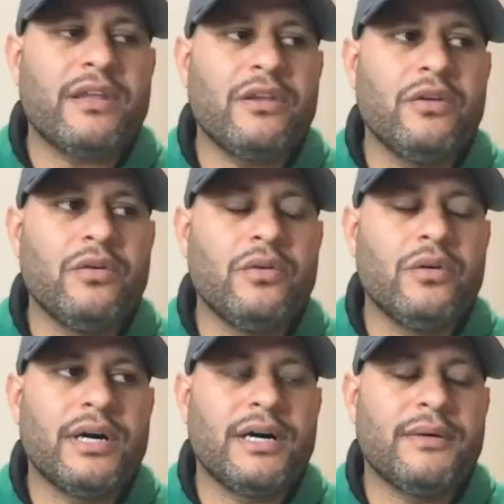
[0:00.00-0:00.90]
you
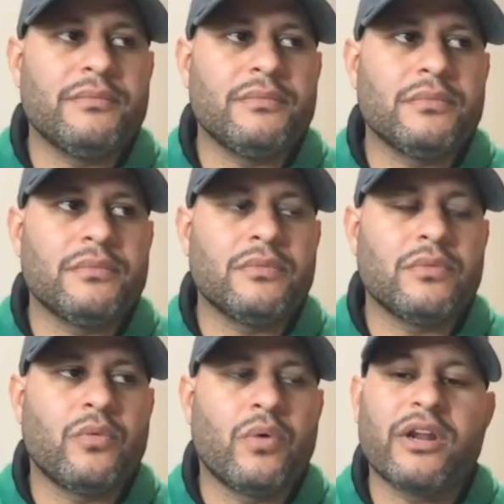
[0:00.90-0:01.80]

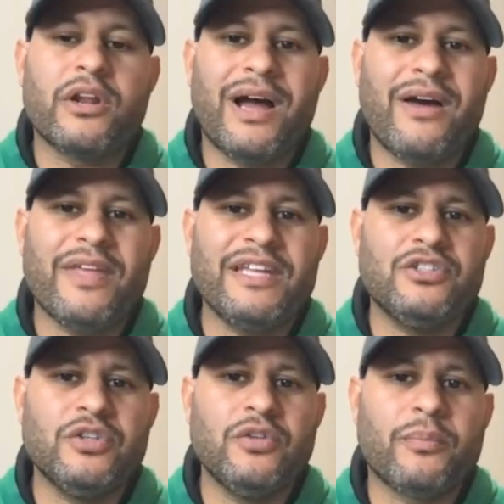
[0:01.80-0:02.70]
want to know how they
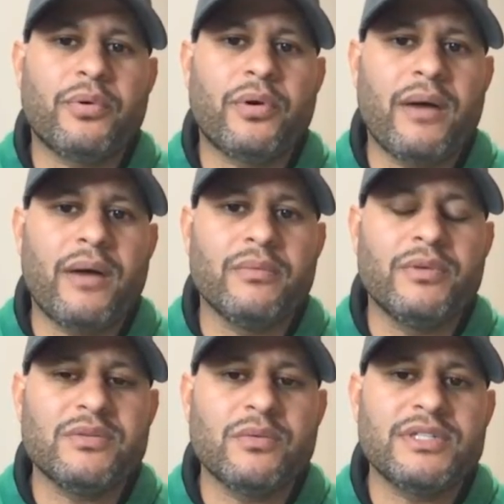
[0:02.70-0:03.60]
do the problem,
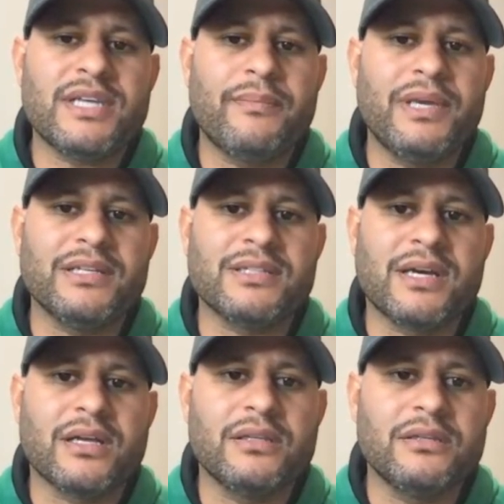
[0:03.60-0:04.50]
what does that mean
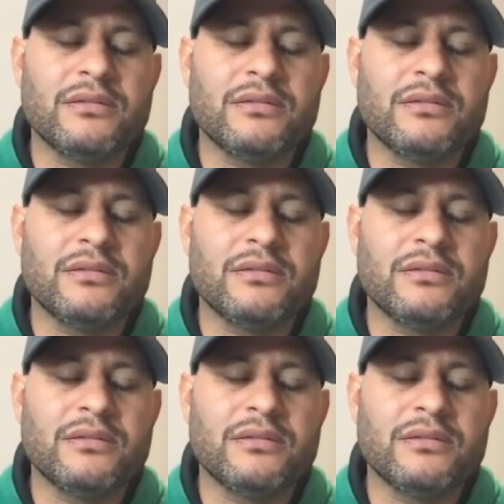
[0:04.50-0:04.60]
exactly?